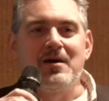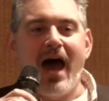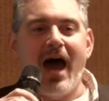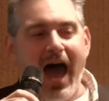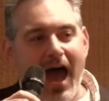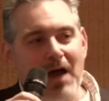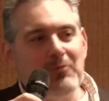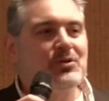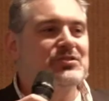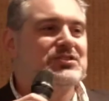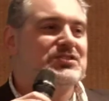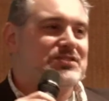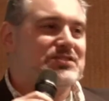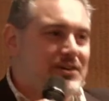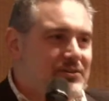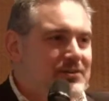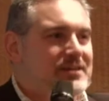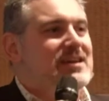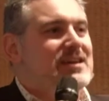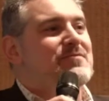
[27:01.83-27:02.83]
I will
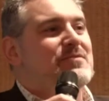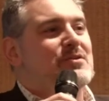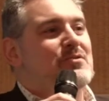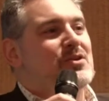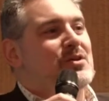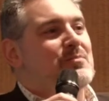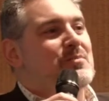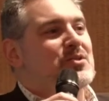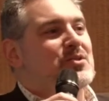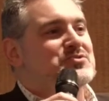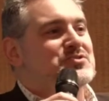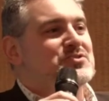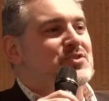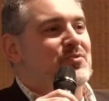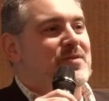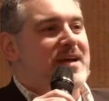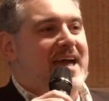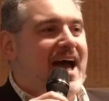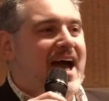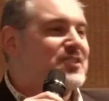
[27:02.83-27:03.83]
still give you an emotional
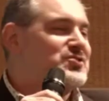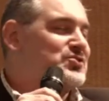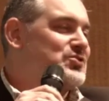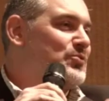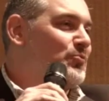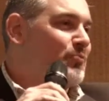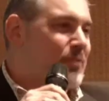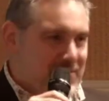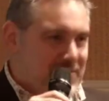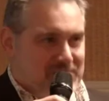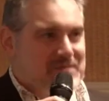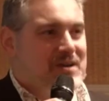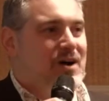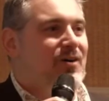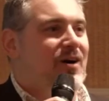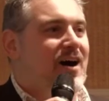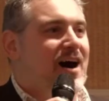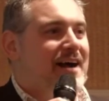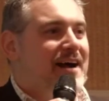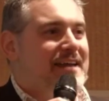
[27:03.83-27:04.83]
reaction with
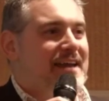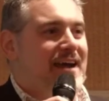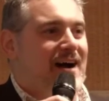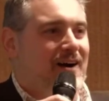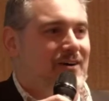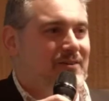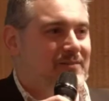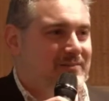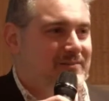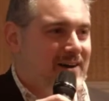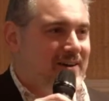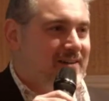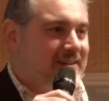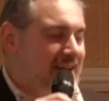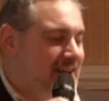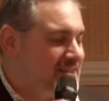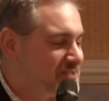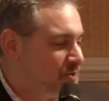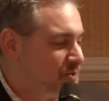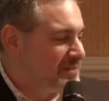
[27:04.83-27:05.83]
no audio.
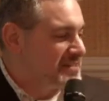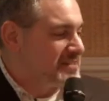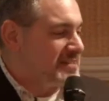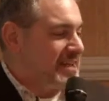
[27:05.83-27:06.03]
Okay, so let's